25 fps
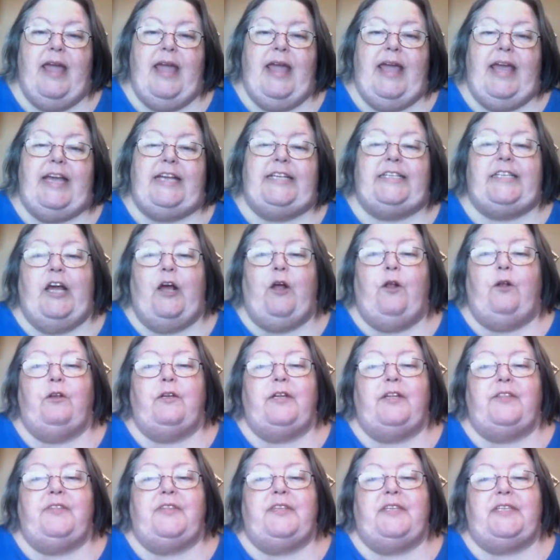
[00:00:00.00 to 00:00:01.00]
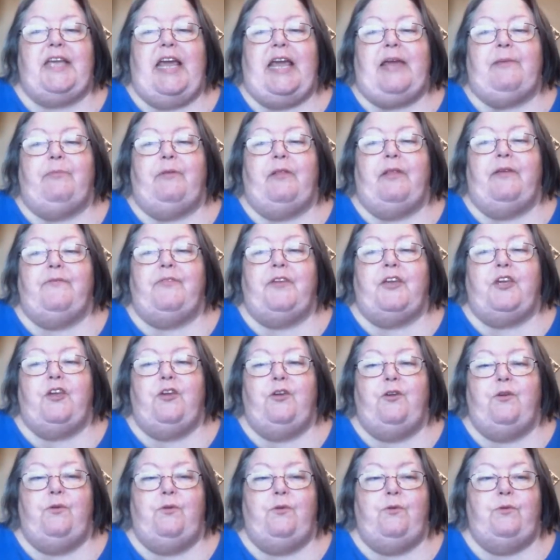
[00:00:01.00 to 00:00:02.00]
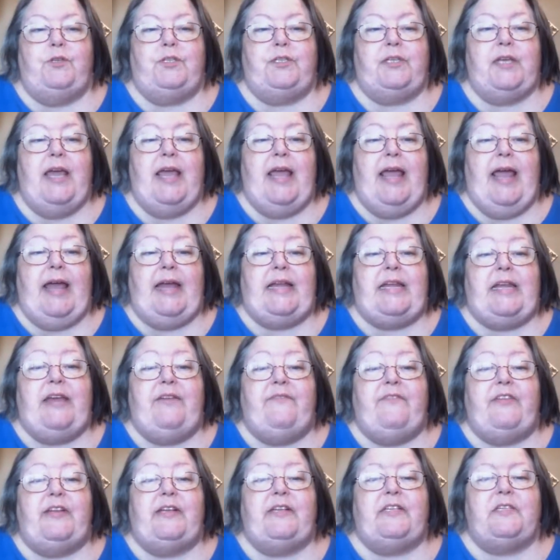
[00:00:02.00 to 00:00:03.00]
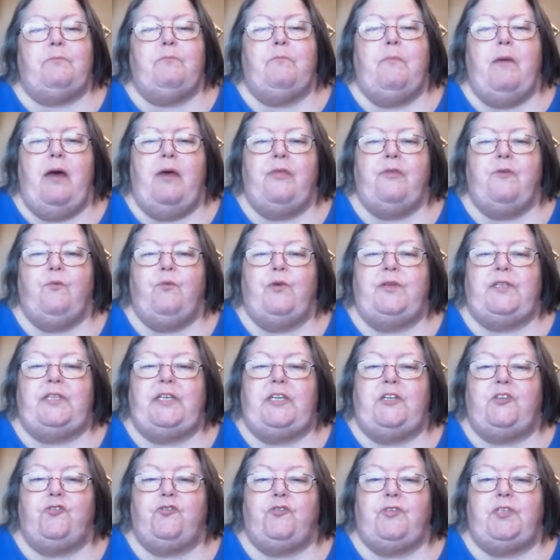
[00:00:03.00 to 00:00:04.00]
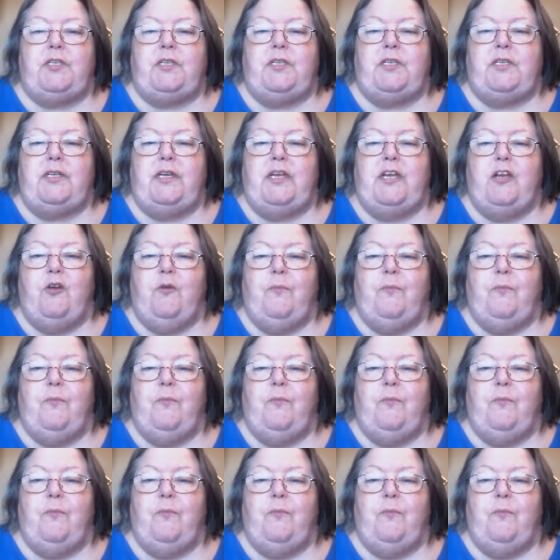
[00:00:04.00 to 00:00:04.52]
He told at the table of the coons, and even his mother was interested to hear